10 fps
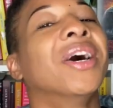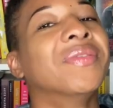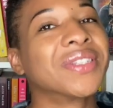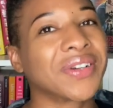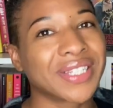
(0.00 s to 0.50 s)

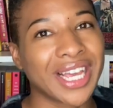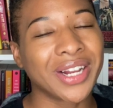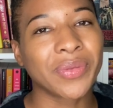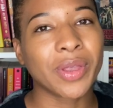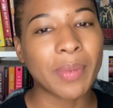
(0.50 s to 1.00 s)
I'm so
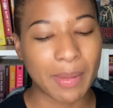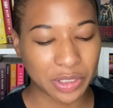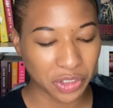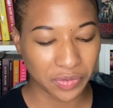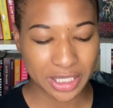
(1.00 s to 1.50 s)
excited. The
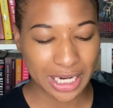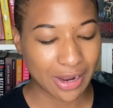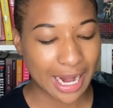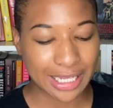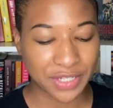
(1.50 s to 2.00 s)
publisher reached out
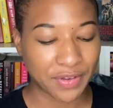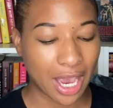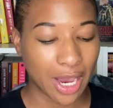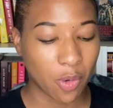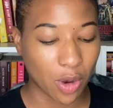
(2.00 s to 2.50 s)
and asked if
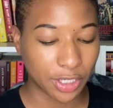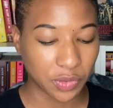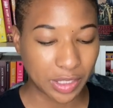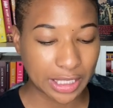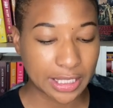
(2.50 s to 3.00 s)
I wanted
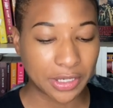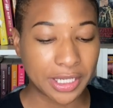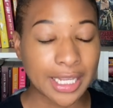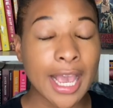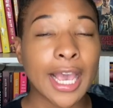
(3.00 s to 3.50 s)
to read the series,